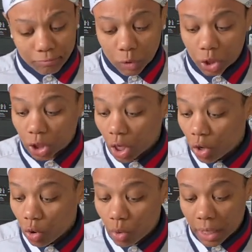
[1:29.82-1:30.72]

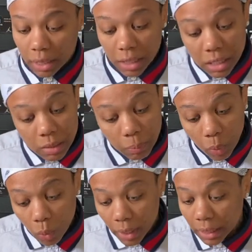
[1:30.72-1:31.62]
So at this
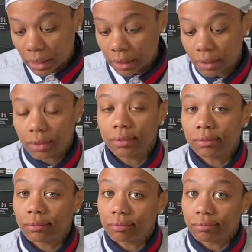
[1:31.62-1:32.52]
point,
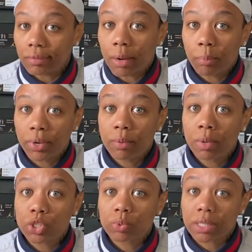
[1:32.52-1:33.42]
I pretty
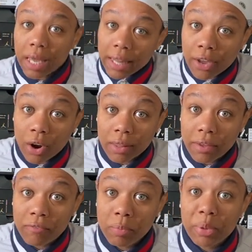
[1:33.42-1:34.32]
much would say they are the
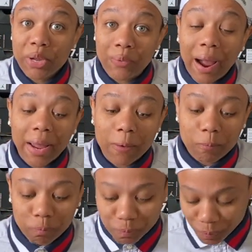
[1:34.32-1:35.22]
MVP, right?
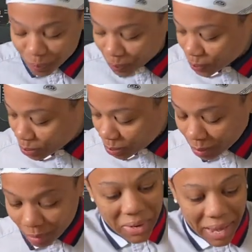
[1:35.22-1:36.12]

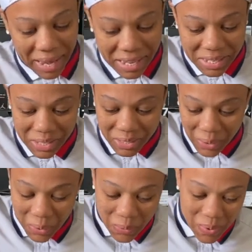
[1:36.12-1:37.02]
Okay,
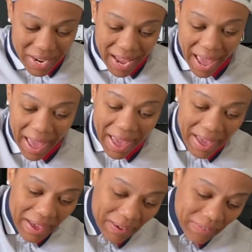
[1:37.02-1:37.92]
so we
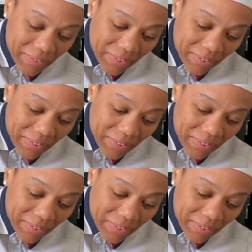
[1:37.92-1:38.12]
have